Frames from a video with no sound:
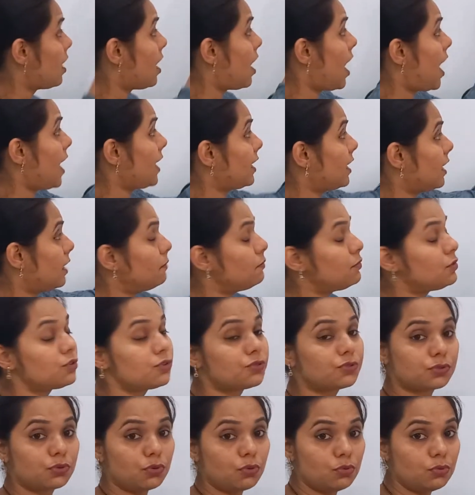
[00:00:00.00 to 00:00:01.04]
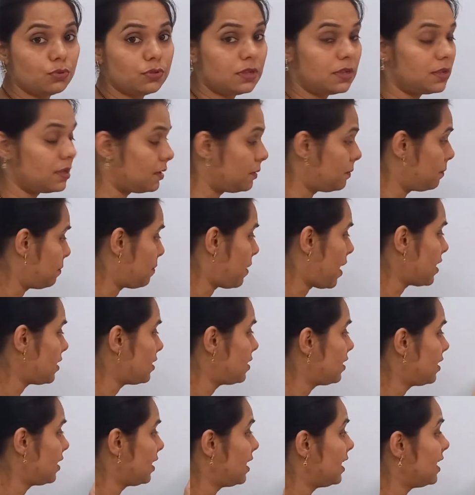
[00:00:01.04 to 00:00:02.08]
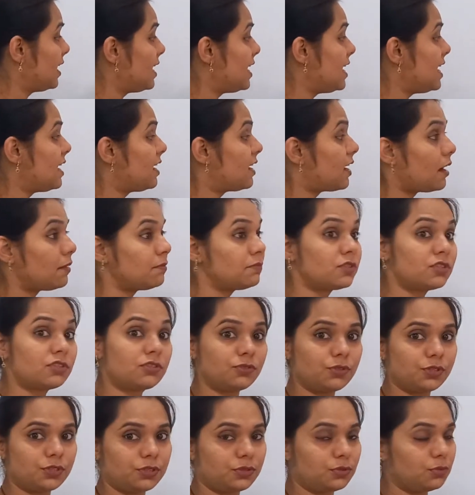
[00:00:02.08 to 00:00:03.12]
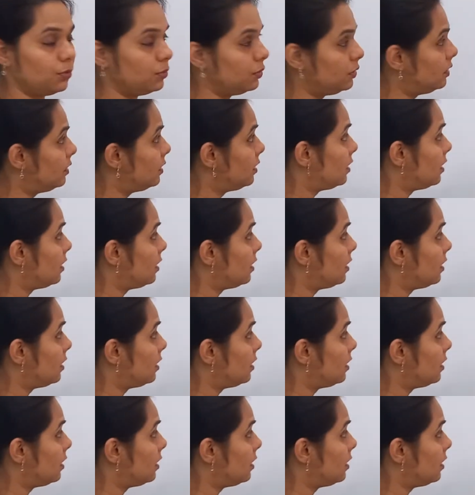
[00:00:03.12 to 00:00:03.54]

I come to school, but he comes to school.